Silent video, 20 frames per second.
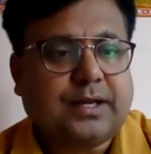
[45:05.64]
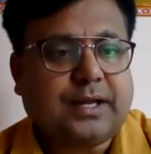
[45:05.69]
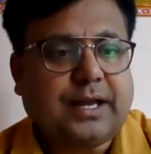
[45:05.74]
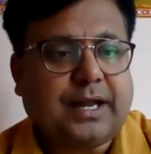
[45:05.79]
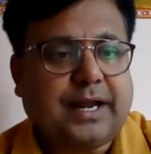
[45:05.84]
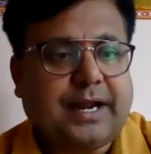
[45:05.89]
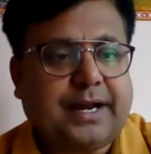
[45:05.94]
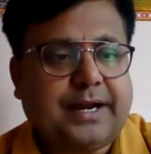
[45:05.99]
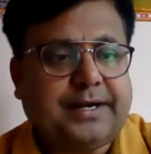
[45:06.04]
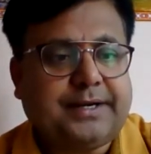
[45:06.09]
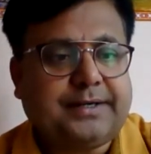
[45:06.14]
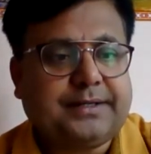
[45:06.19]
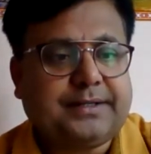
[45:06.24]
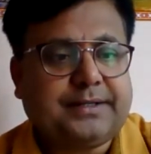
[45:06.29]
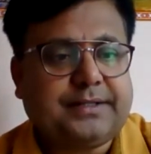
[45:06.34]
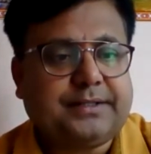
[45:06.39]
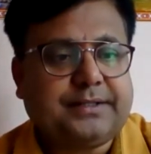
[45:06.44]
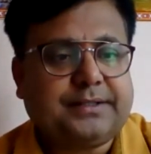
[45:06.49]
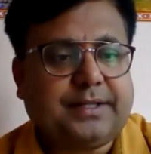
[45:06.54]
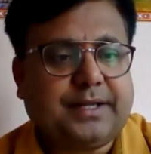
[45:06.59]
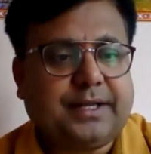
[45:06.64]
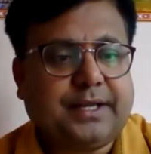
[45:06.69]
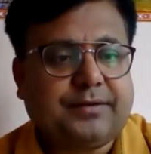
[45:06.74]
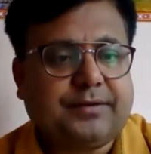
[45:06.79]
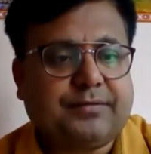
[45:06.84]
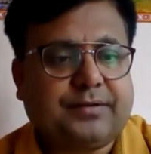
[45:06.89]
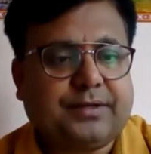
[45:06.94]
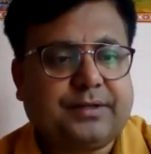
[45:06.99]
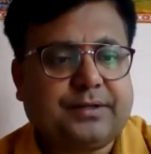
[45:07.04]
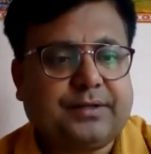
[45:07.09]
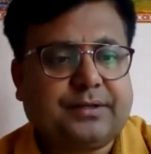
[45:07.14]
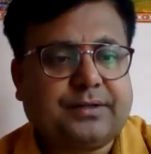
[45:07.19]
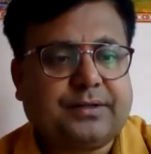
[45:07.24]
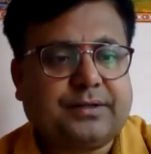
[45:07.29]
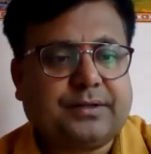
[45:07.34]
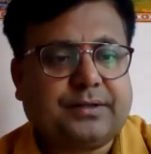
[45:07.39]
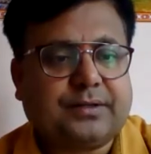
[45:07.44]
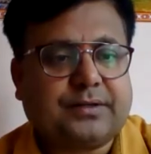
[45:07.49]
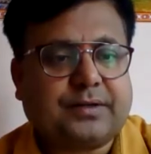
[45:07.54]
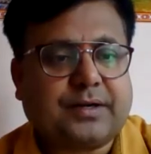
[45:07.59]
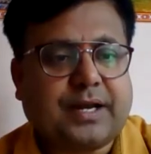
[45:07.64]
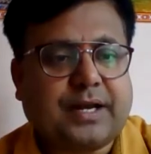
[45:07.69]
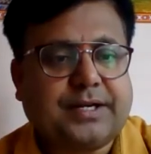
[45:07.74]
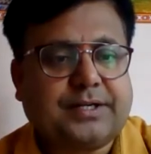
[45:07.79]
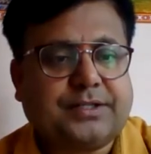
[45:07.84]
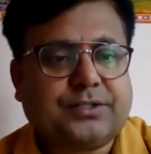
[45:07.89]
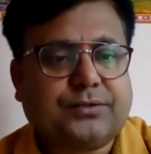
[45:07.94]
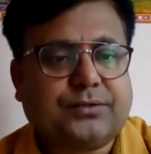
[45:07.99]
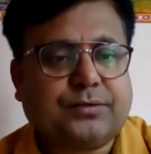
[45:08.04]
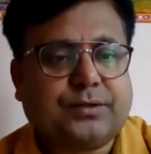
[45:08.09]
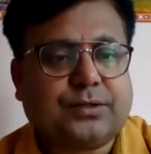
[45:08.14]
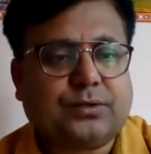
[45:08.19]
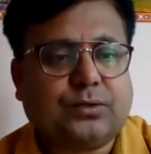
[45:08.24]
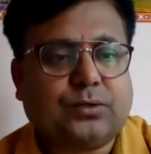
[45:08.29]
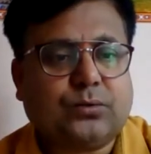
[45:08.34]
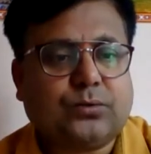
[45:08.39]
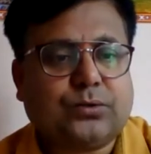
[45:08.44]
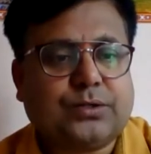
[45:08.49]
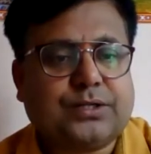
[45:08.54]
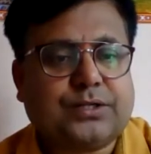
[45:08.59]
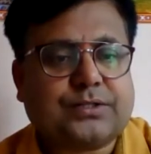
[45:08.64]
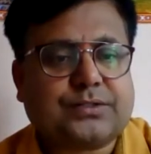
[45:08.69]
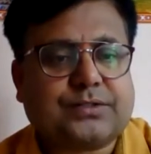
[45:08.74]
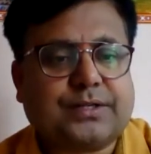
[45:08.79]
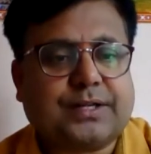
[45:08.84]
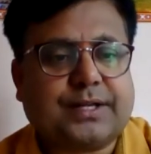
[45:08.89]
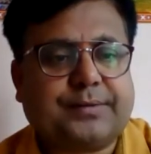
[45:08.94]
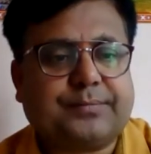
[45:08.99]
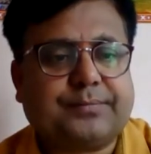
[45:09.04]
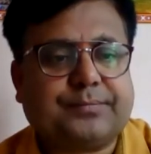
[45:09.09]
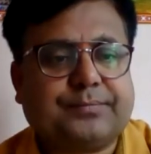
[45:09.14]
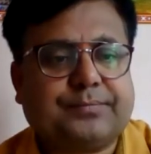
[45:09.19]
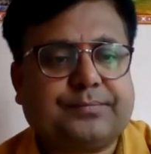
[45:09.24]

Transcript: and in the heaven write your glorious name.